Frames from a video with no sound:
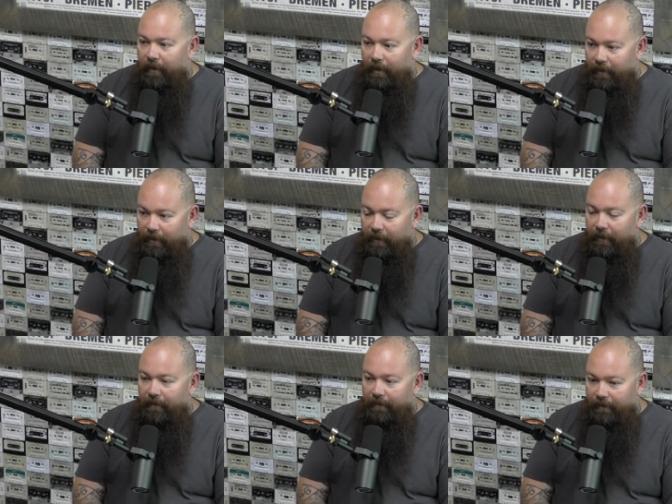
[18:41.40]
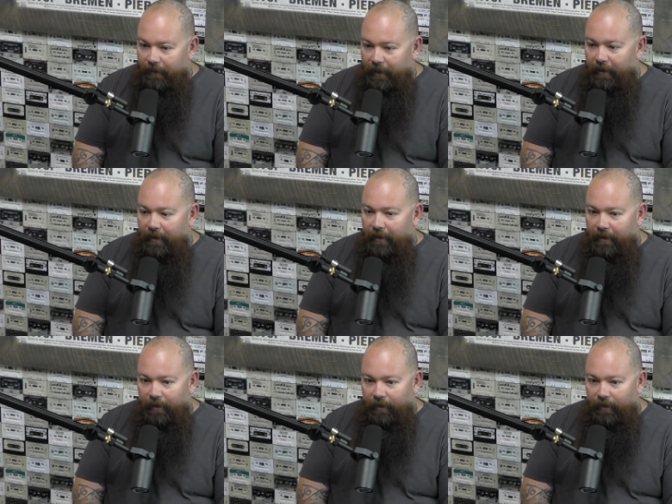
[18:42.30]
Yep. Yep. And then
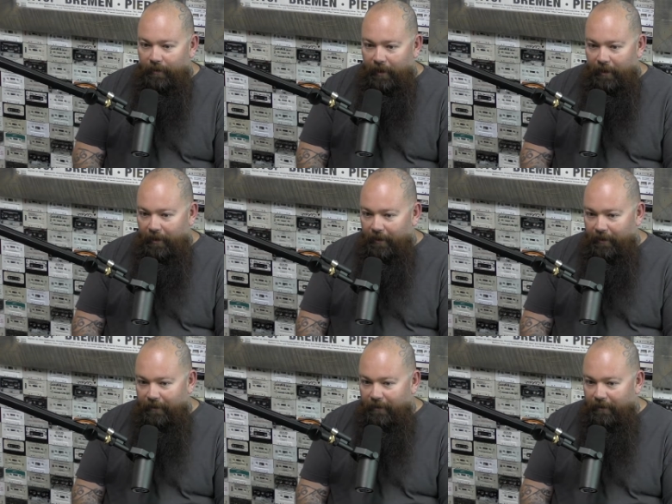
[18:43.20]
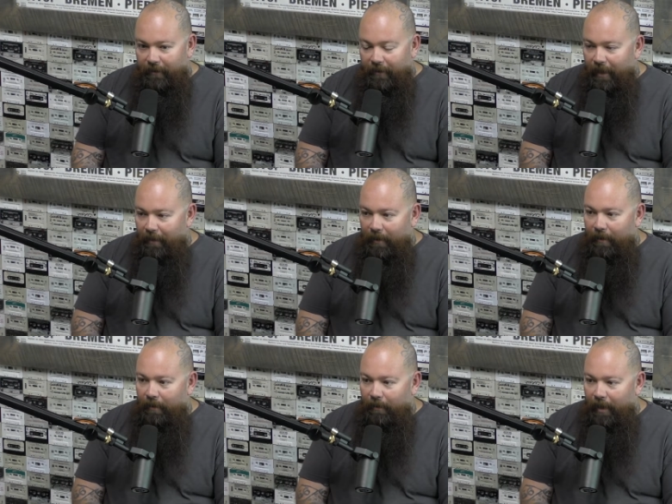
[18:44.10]
depending on how many
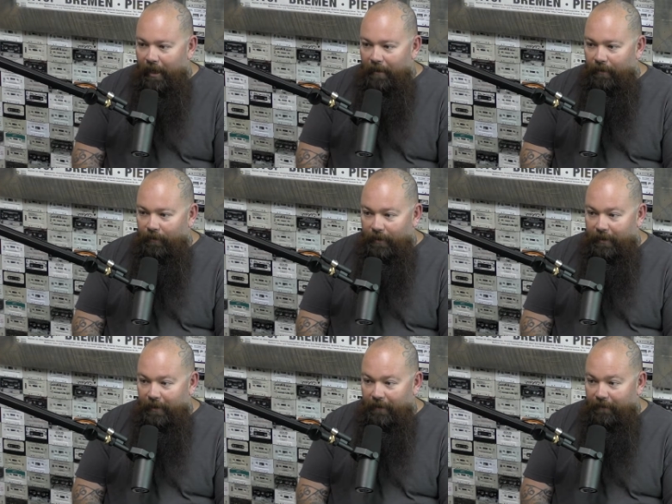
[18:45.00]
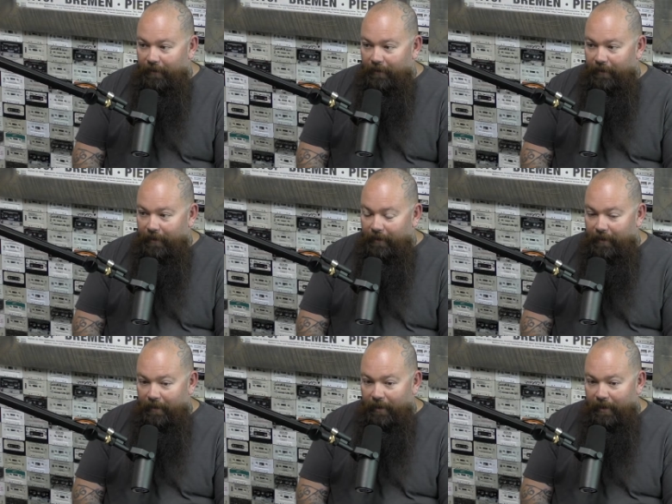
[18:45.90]
people buy them or what's left,
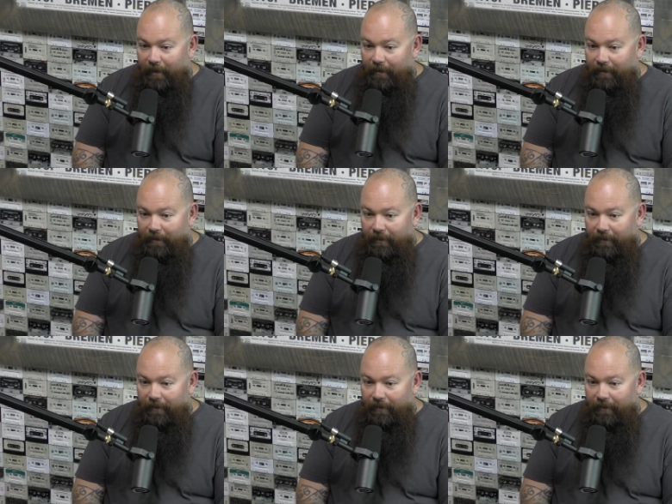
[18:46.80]
they become